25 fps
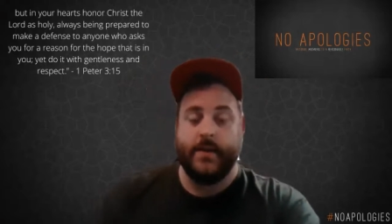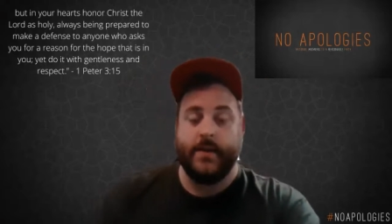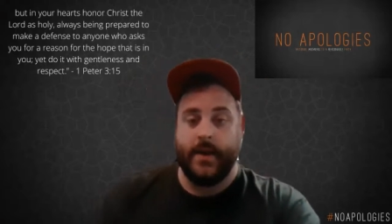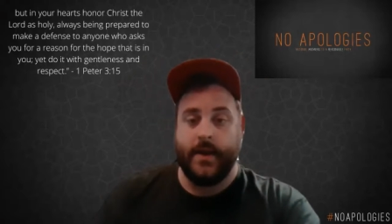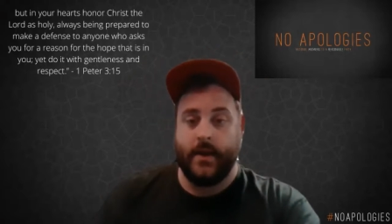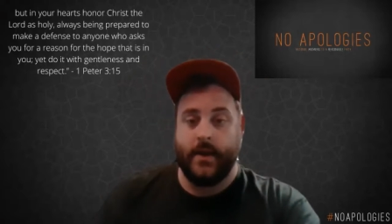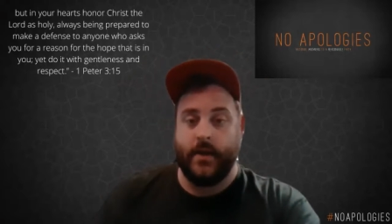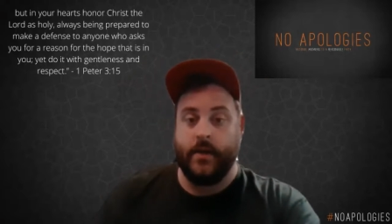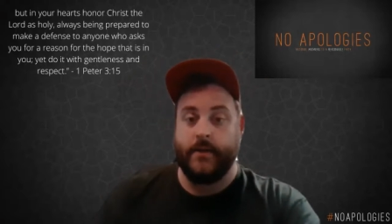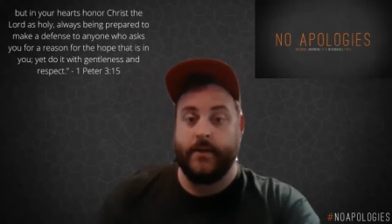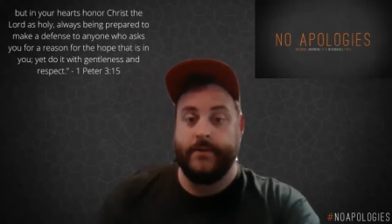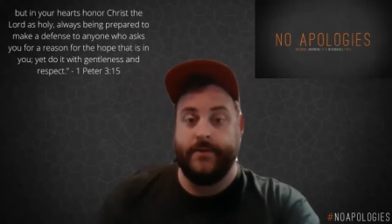
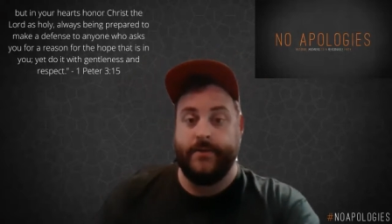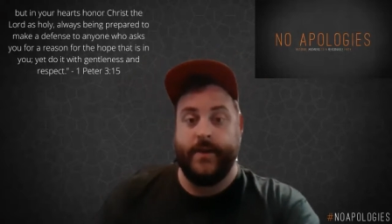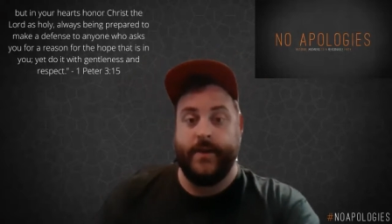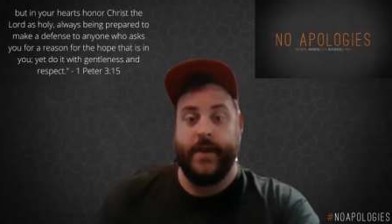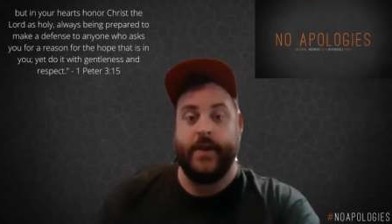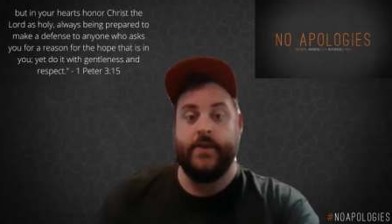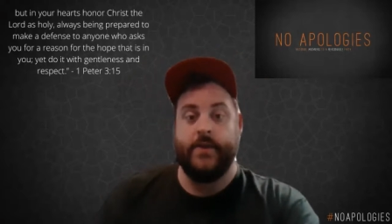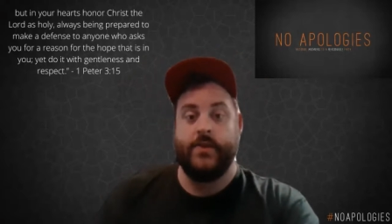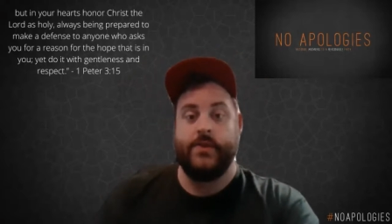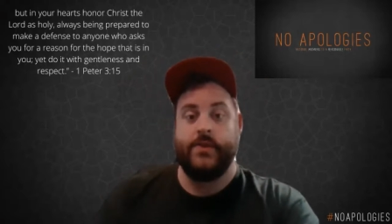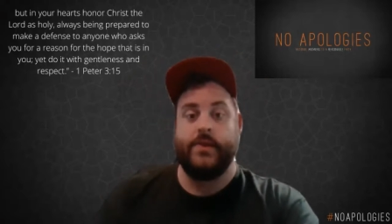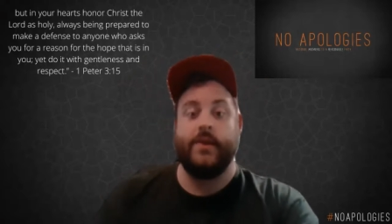in our
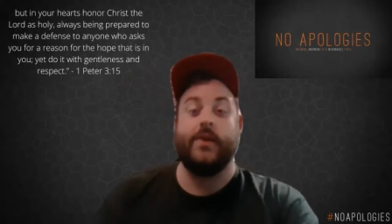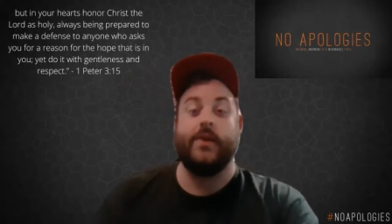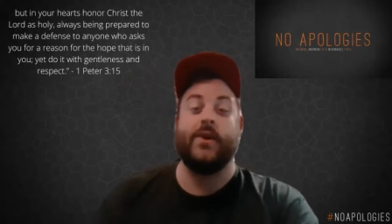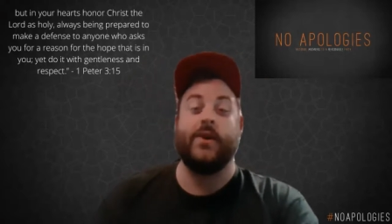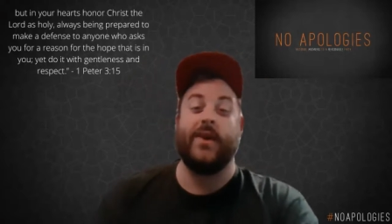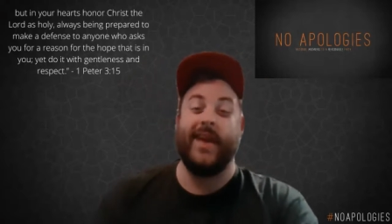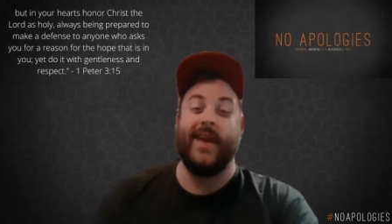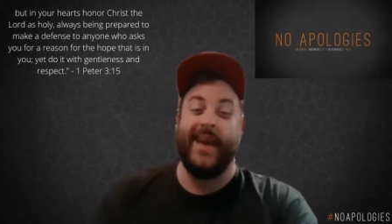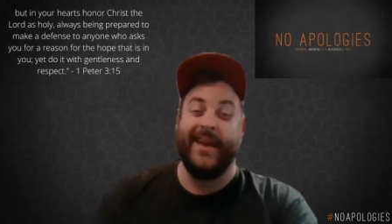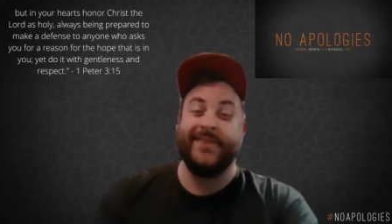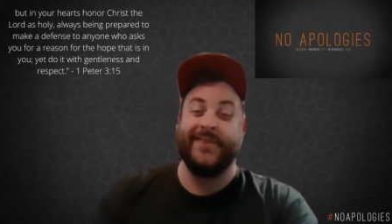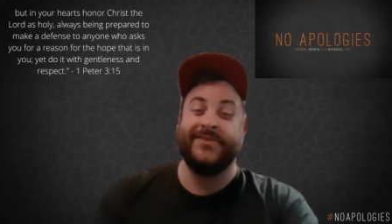faith and
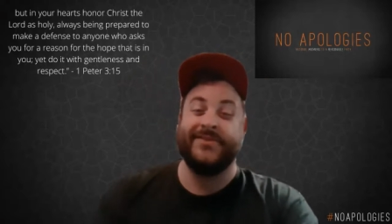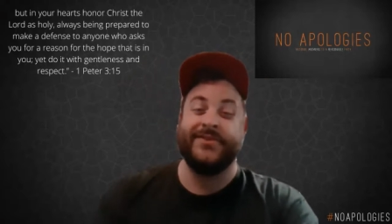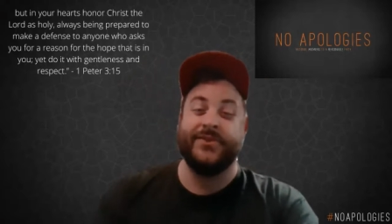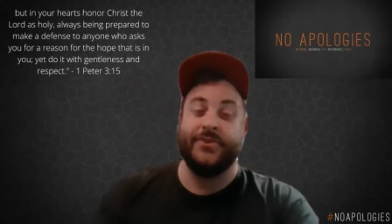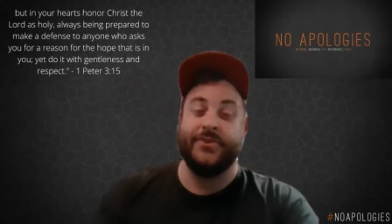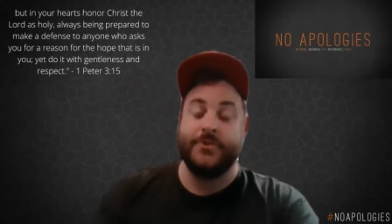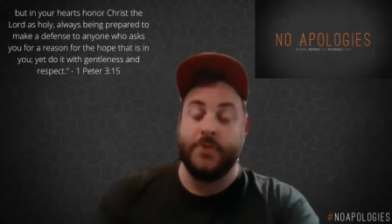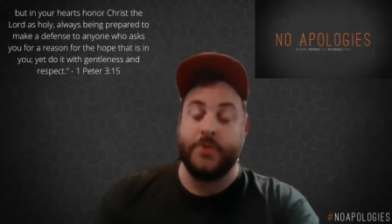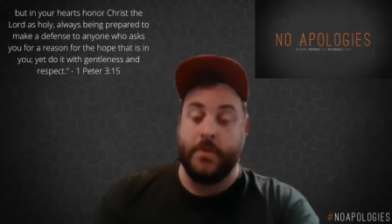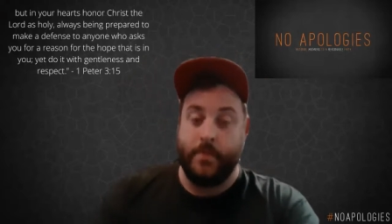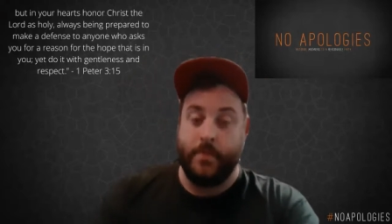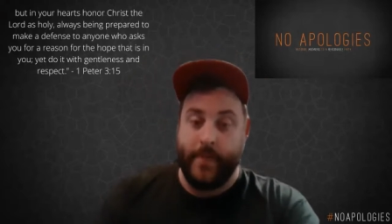our
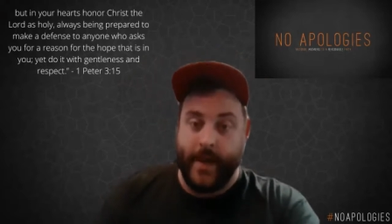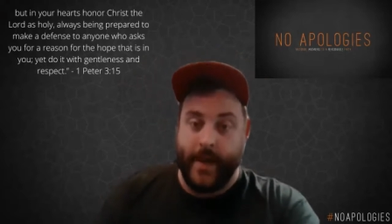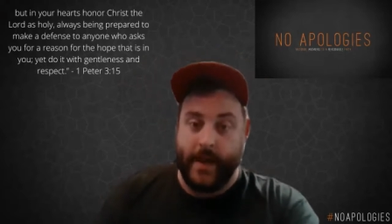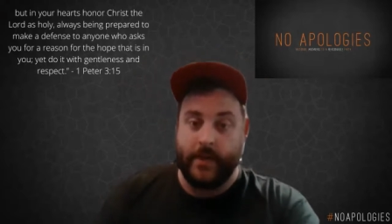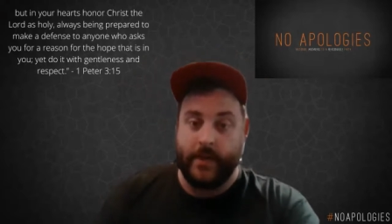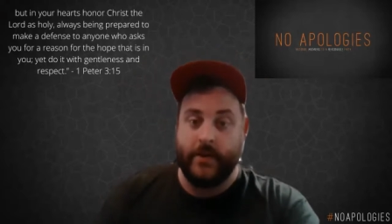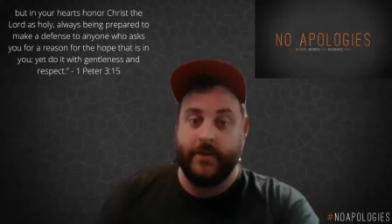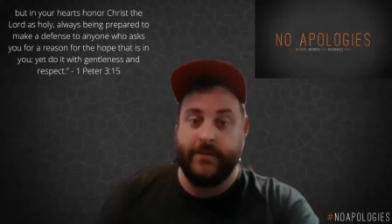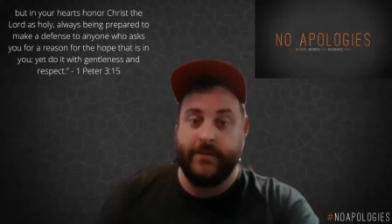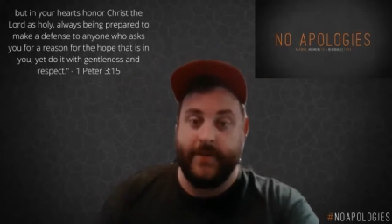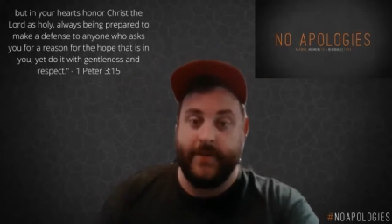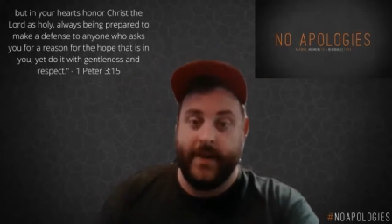answers about
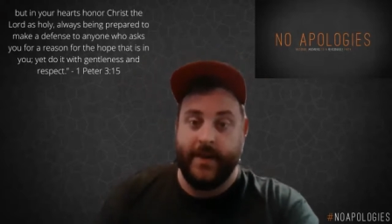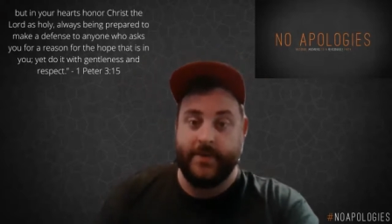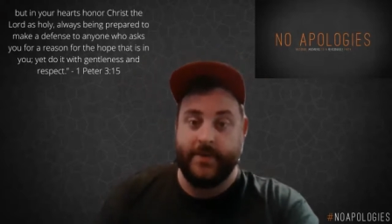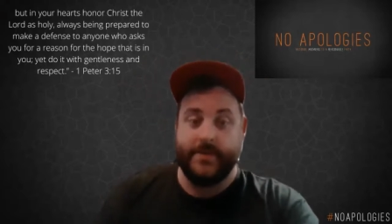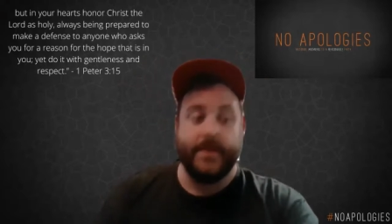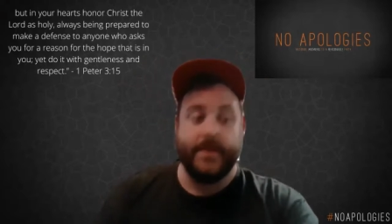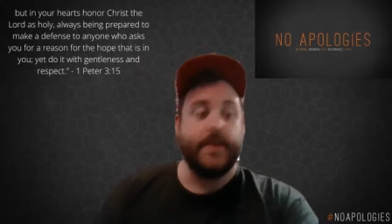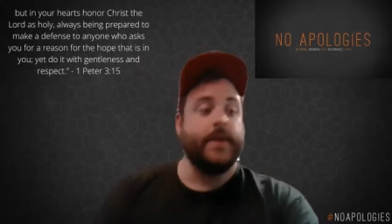our faith.